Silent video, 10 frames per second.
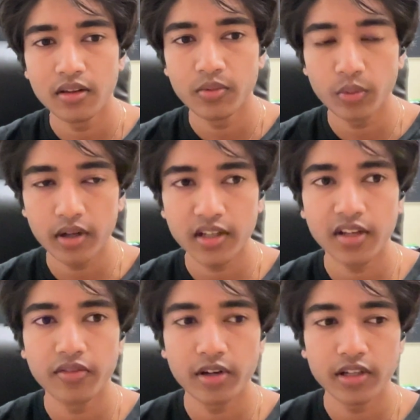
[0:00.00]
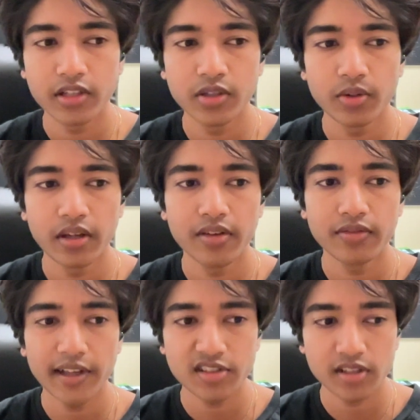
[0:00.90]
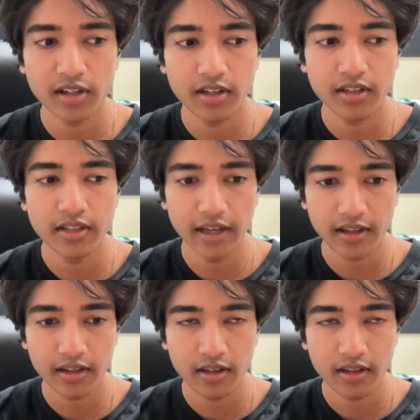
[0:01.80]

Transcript: we want to convert it to a flashcard deck